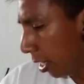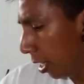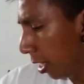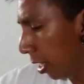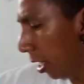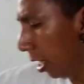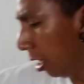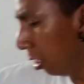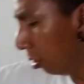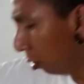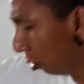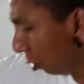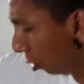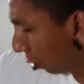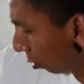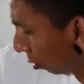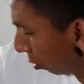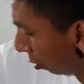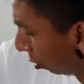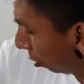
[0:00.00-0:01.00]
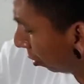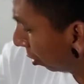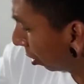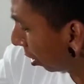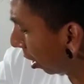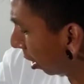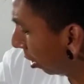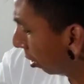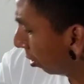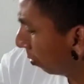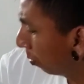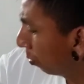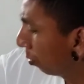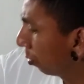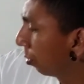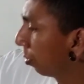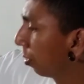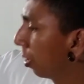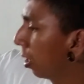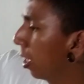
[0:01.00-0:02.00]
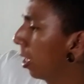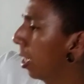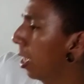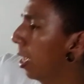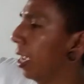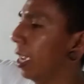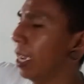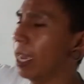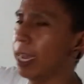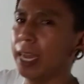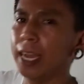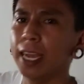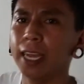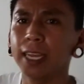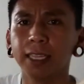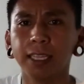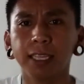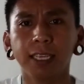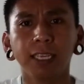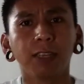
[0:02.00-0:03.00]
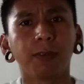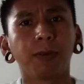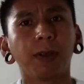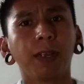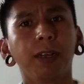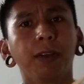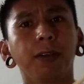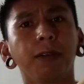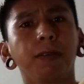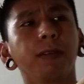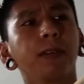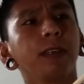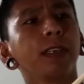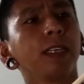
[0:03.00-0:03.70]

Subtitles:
and those holes I'm going to add this right here.